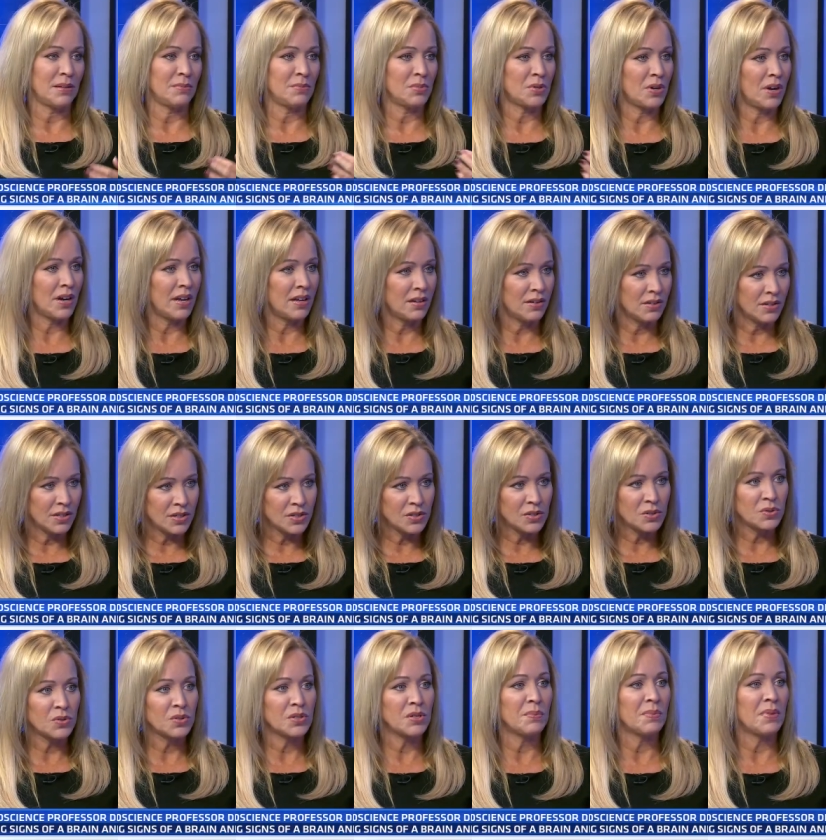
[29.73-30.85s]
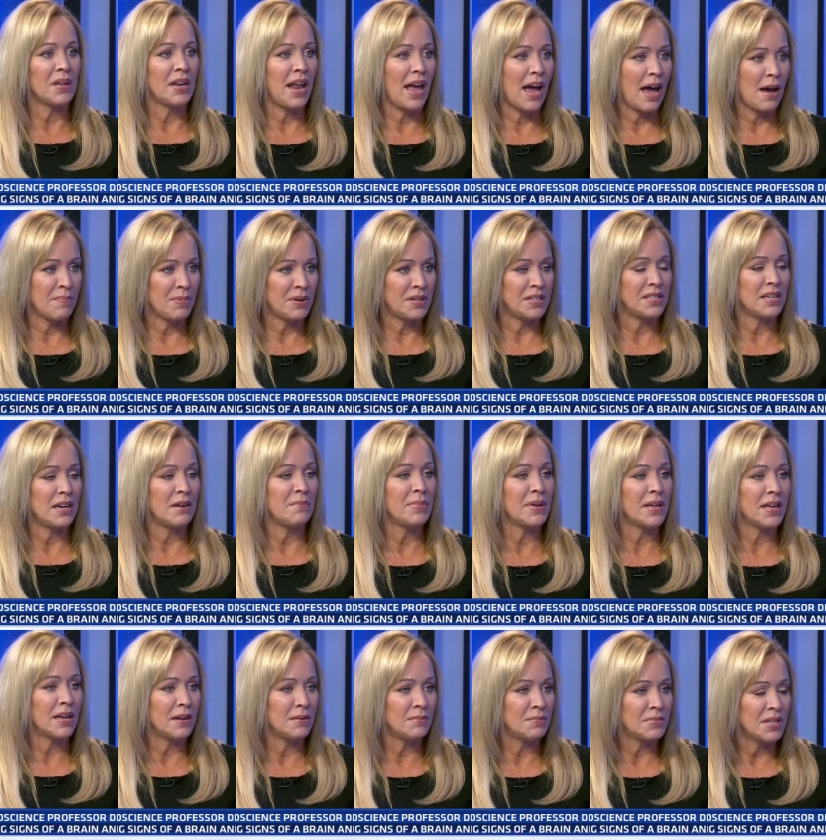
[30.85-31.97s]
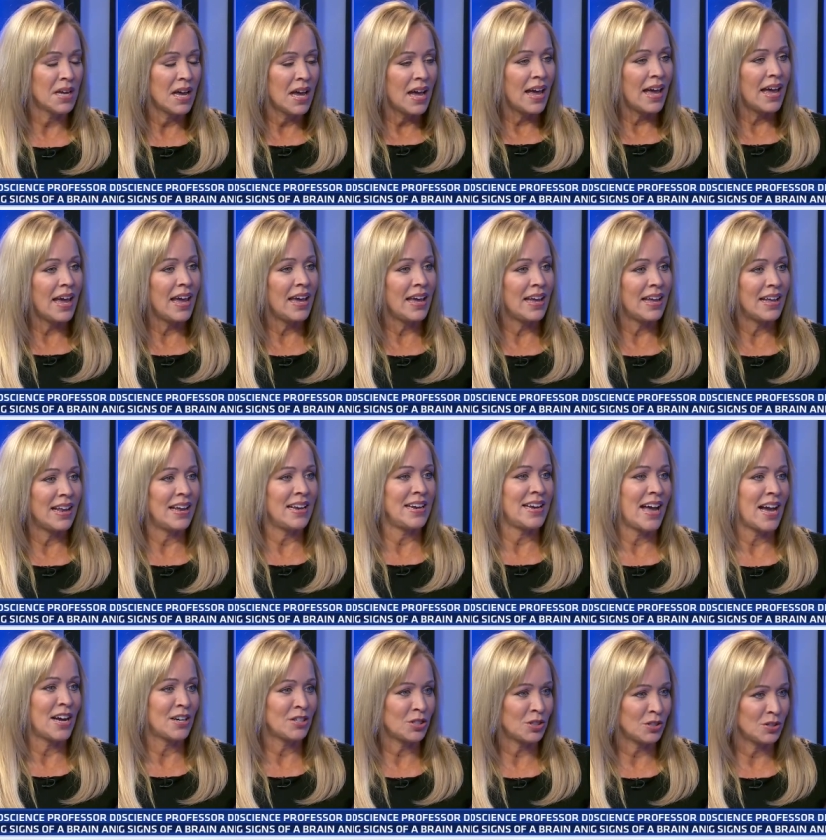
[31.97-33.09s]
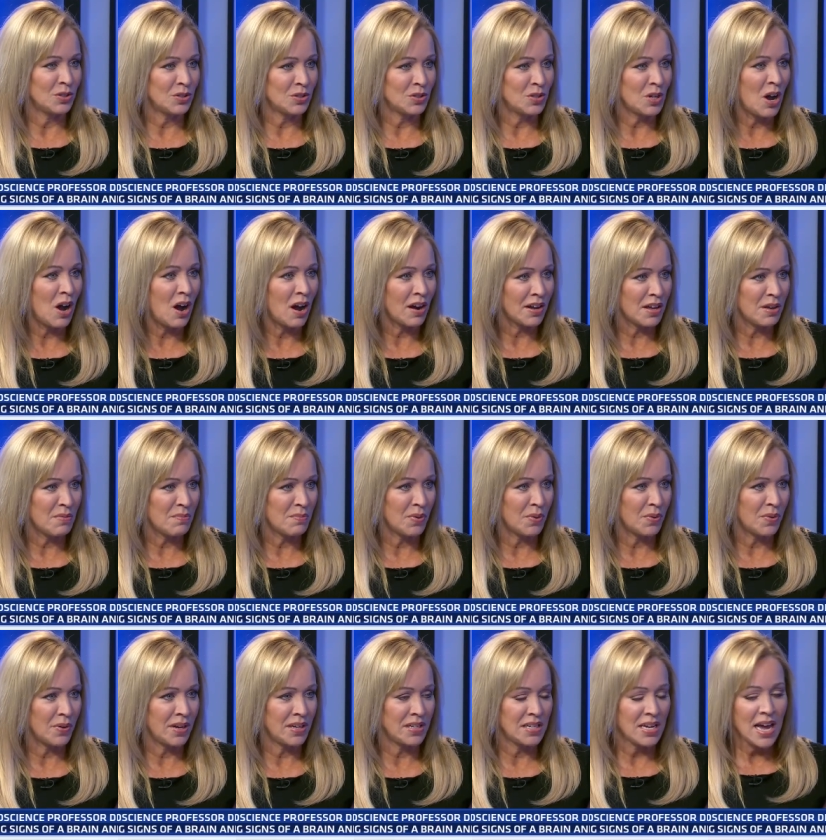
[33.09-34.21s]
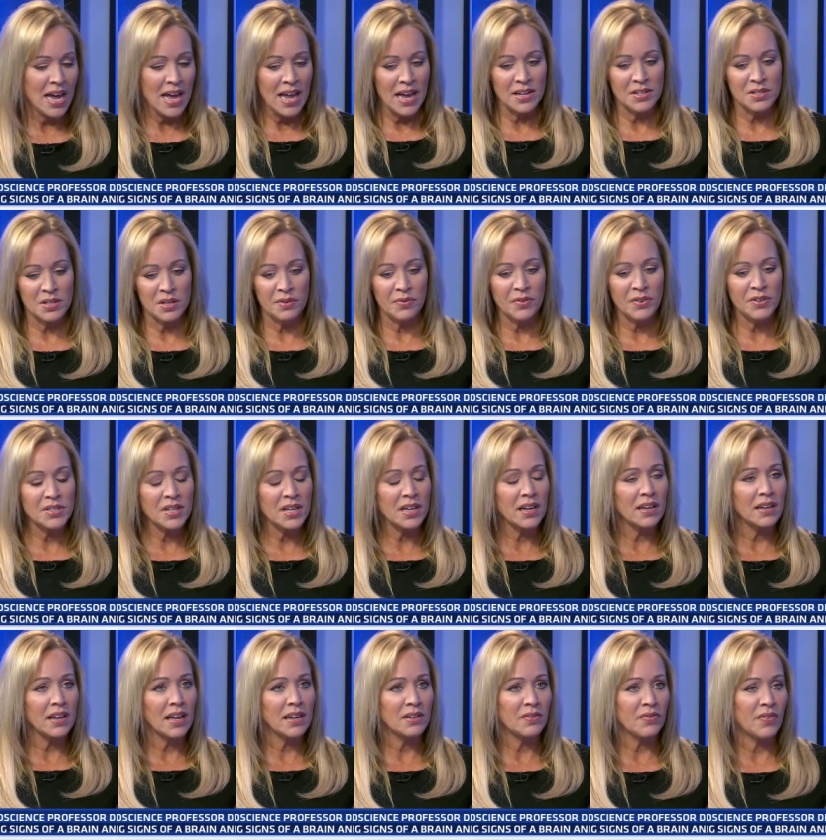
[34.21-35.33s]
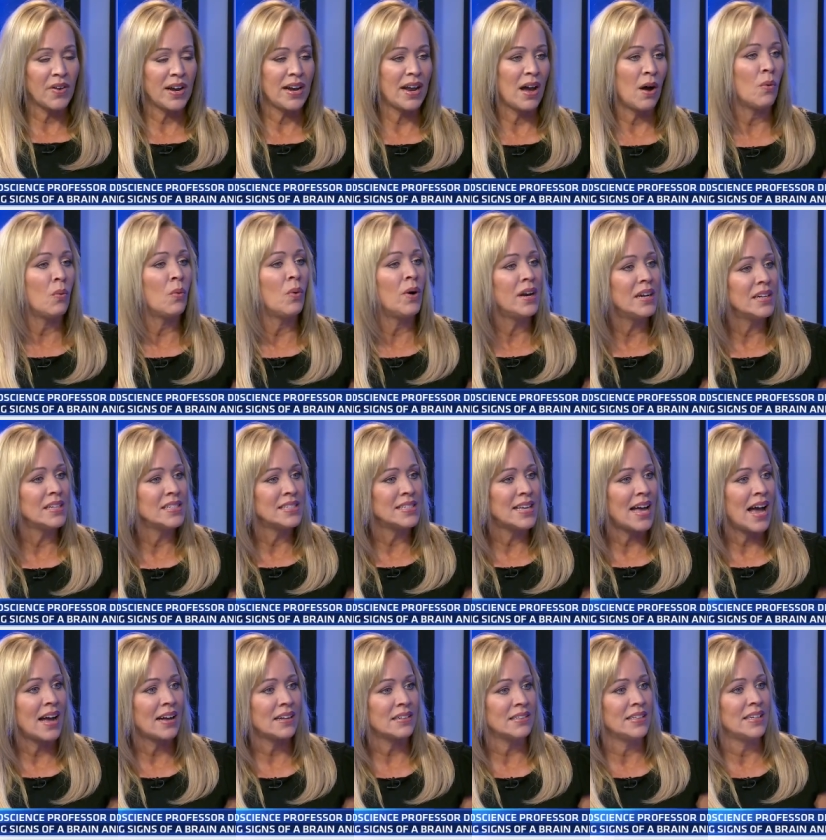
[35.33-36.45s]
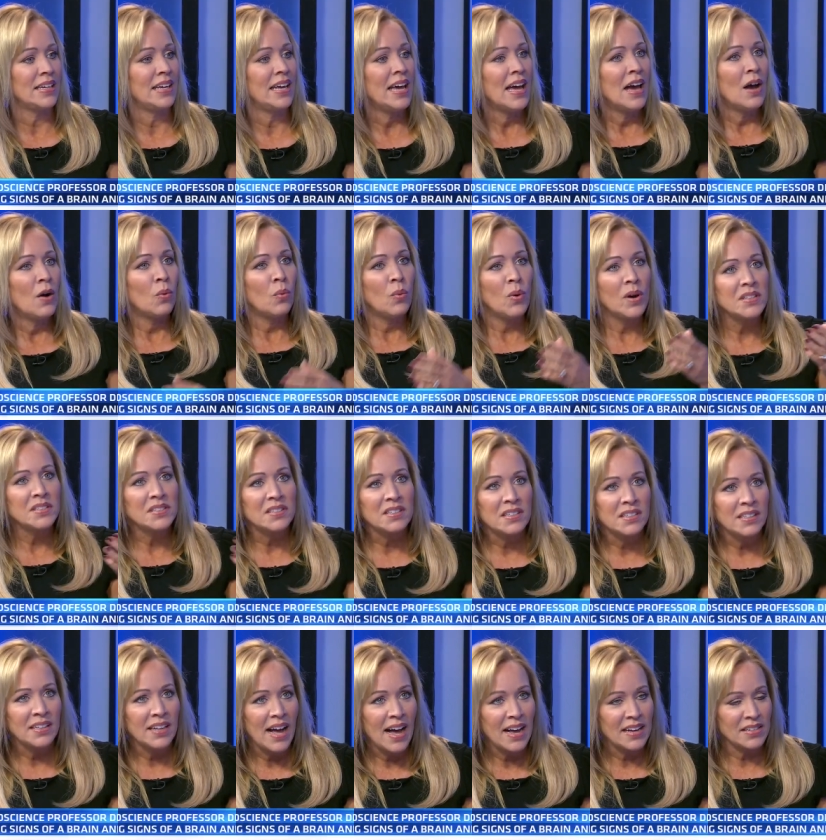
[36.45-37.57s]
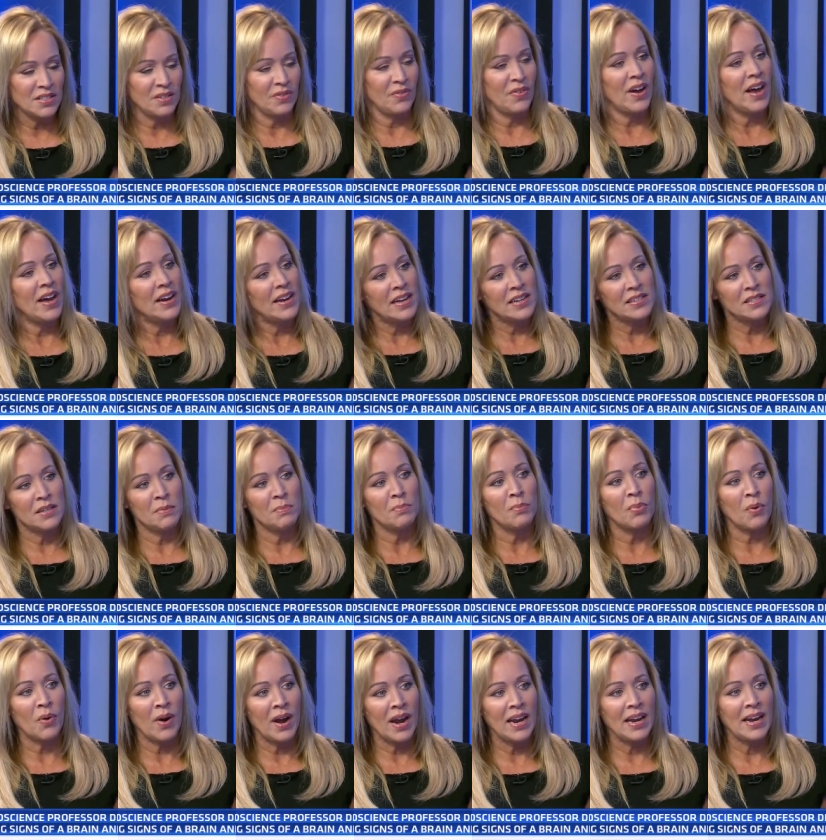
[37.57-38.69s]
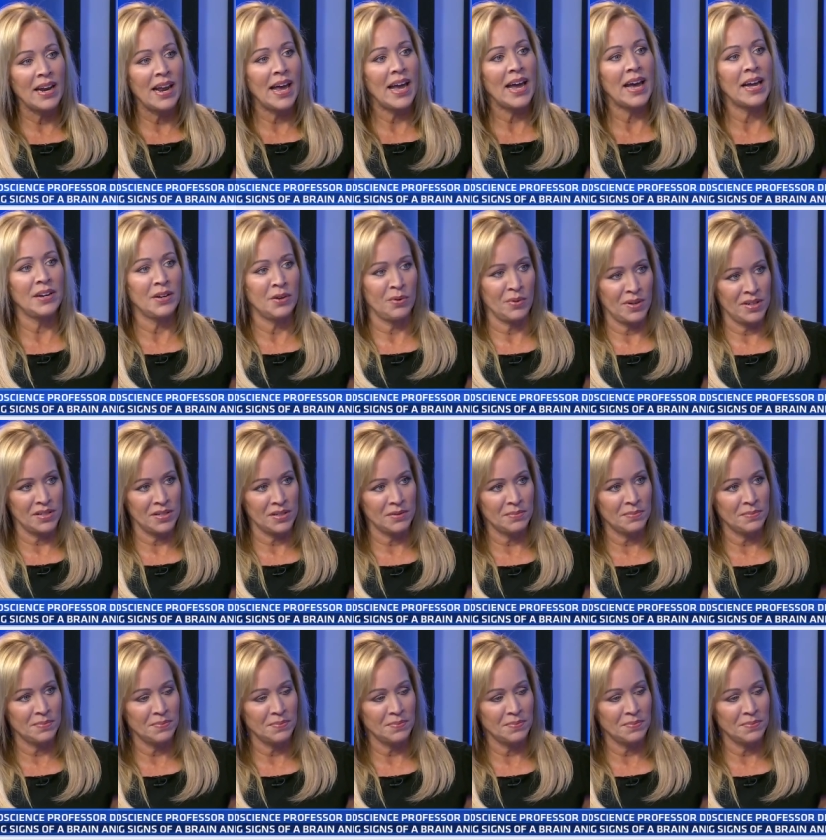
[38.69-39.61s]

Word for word: sort of illness, or something happens and it becomes a, a national talking point. And mm. so the first thing I'd like to find out, what exactly, what's classified as a brain aneurysm?